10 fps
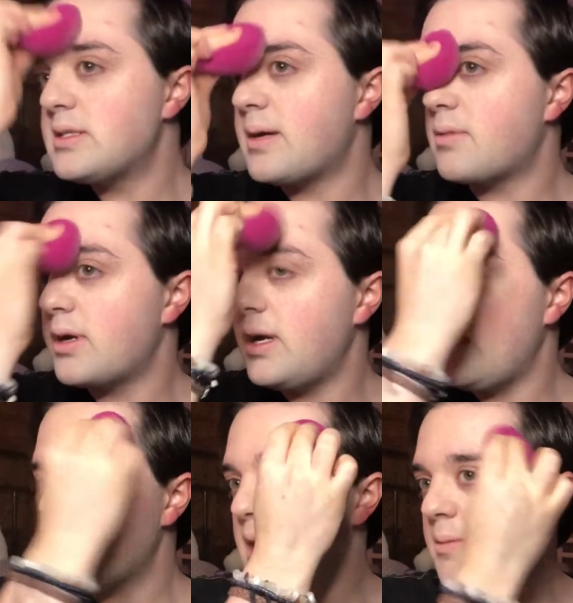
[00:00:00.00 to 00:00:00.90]

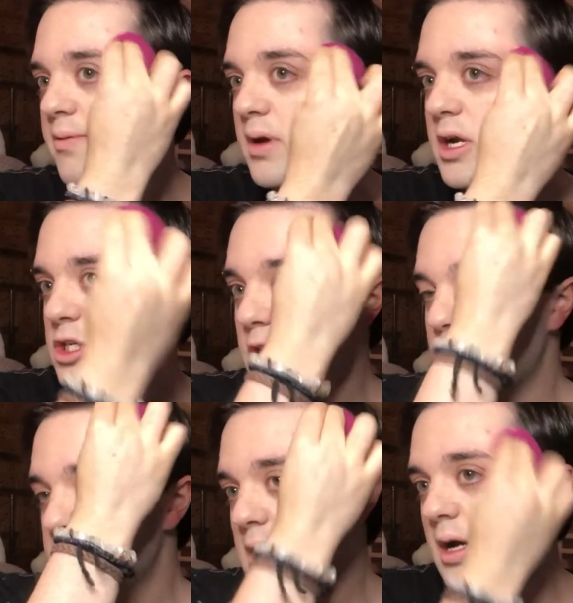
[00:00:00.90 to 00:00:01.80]
summery type of foundation.
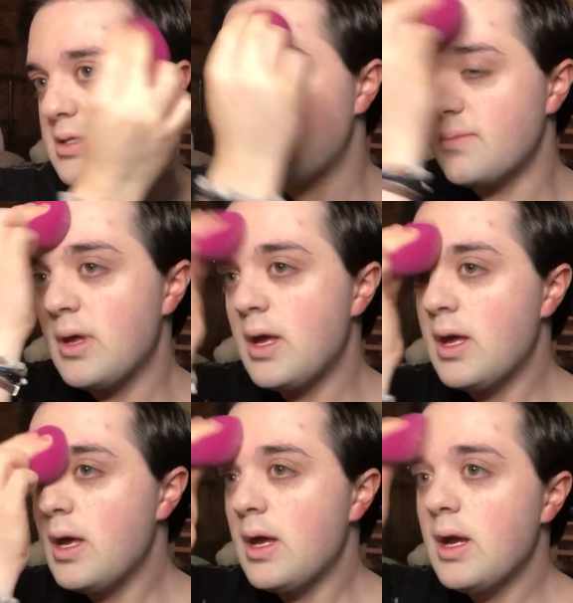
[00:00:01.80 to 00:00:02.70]
It's awesome.
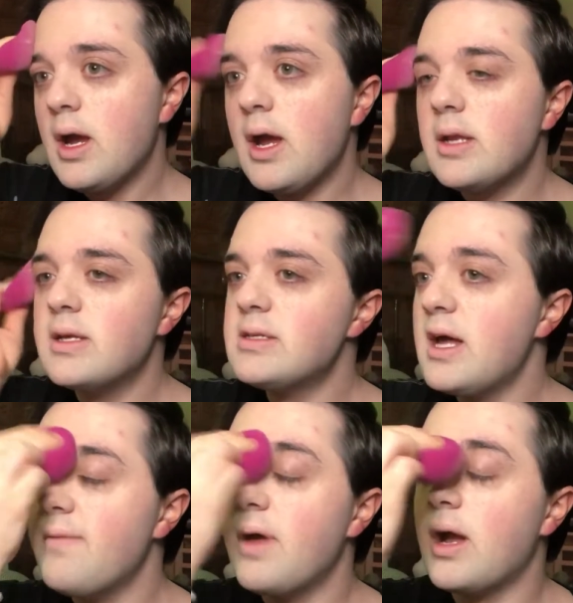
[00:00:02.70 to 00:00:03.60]
It doesn't
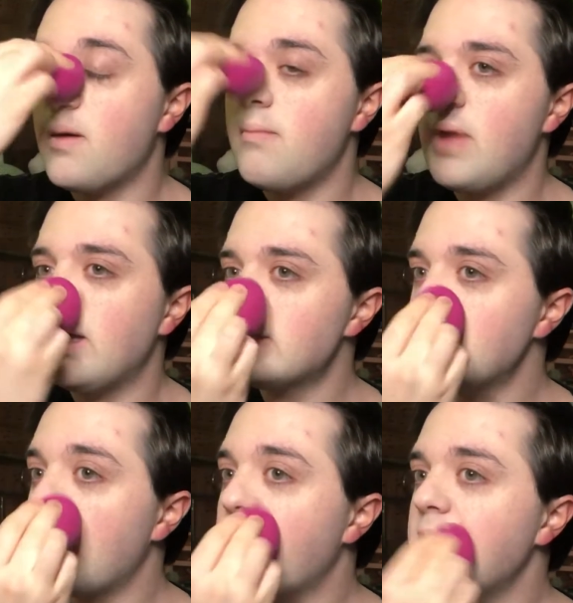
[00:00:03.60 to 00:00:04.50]
have like amazing
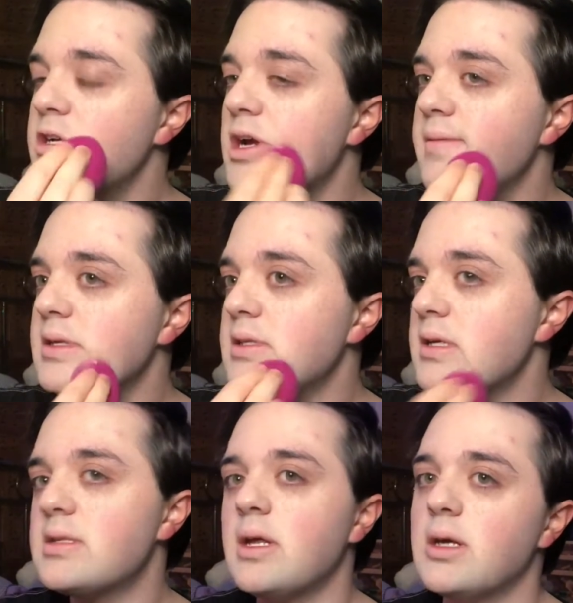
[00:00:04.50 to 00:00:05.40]
coverage, obviously.
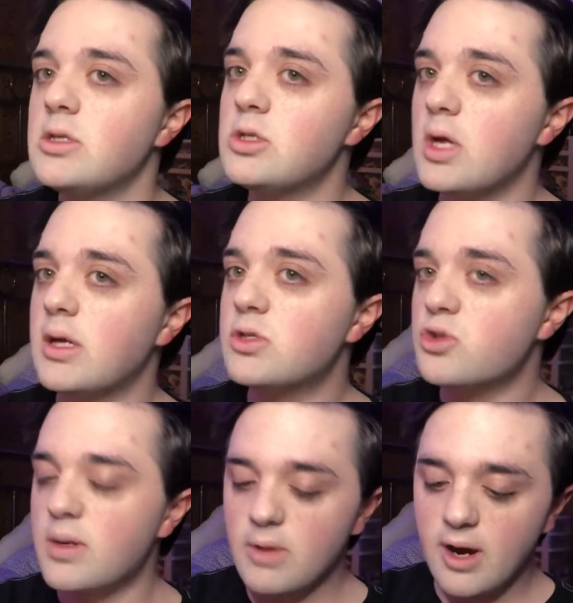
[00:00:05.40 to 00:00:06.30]
It's not like
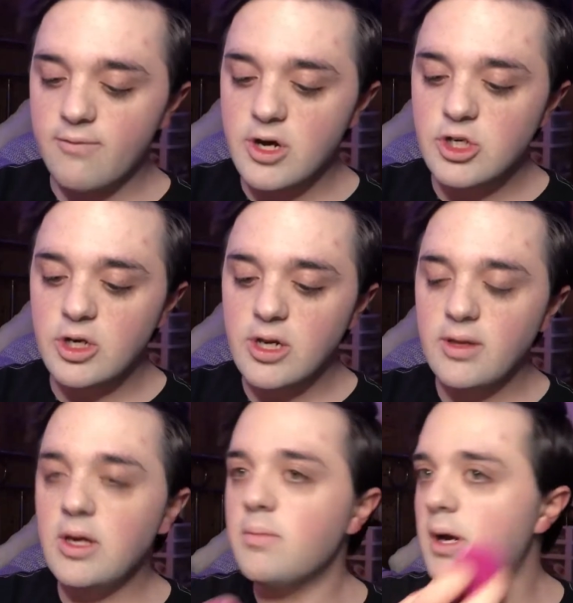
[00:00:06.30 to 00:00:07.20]
extreme coverage or
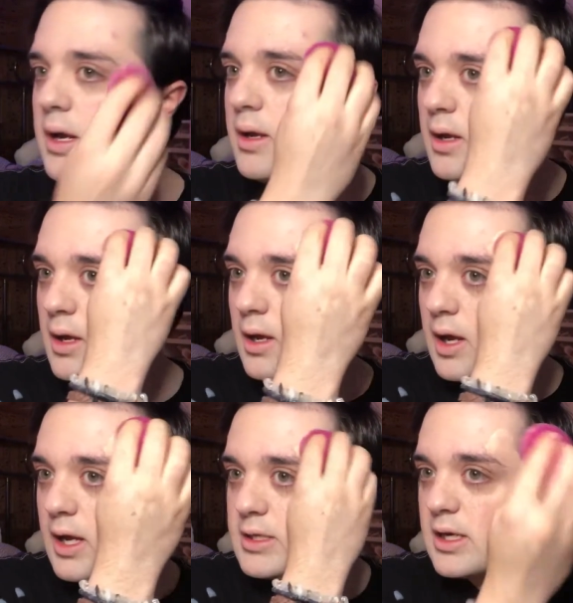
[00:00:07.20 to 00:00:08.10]
anything, but
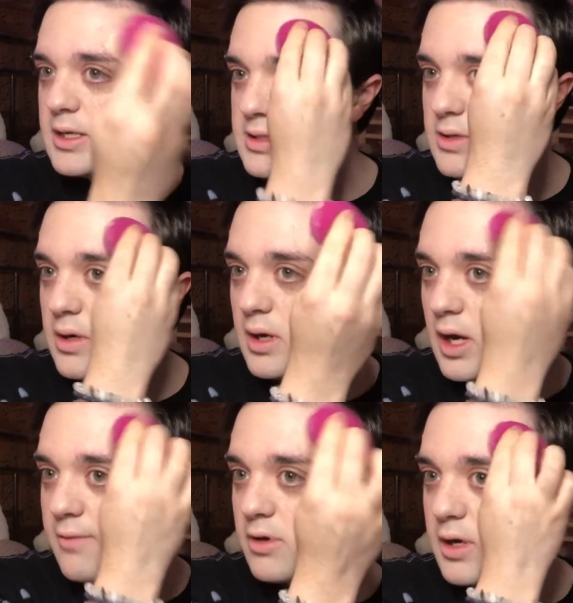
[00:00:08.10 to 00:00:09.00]
it does
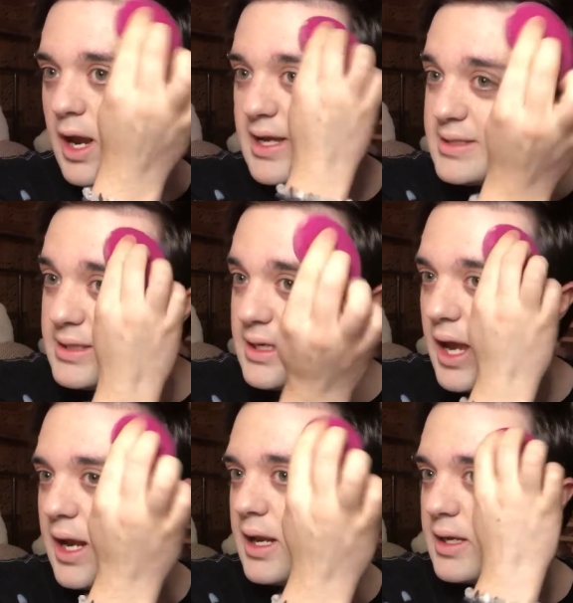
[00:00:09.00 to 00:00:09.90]
cover nicely,
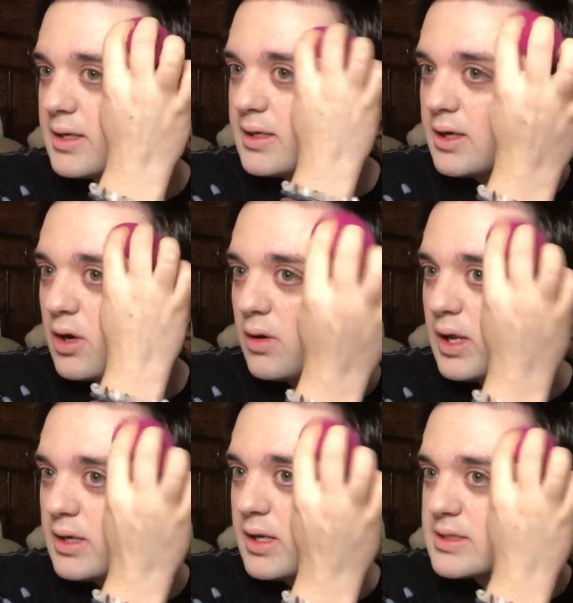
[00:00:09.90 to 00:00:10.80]
and it, you know,
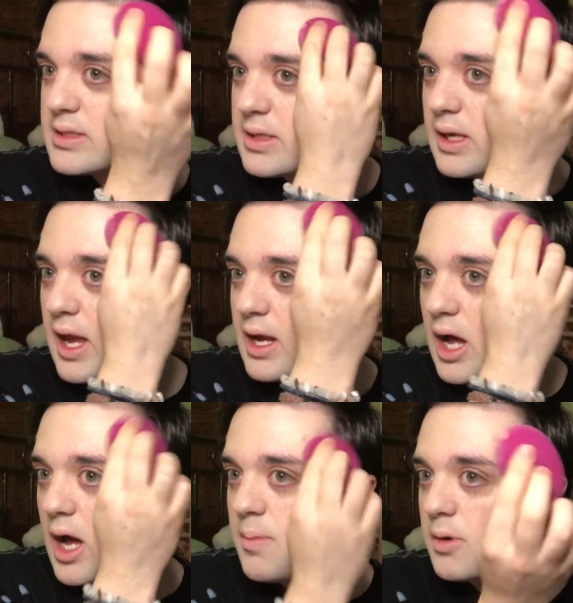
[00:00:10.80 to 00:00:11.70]
it doesn't cake
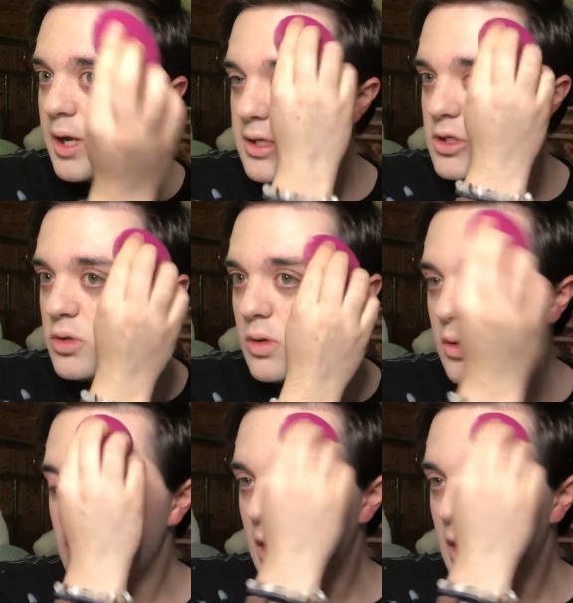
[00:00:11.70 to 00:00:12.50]
up or get too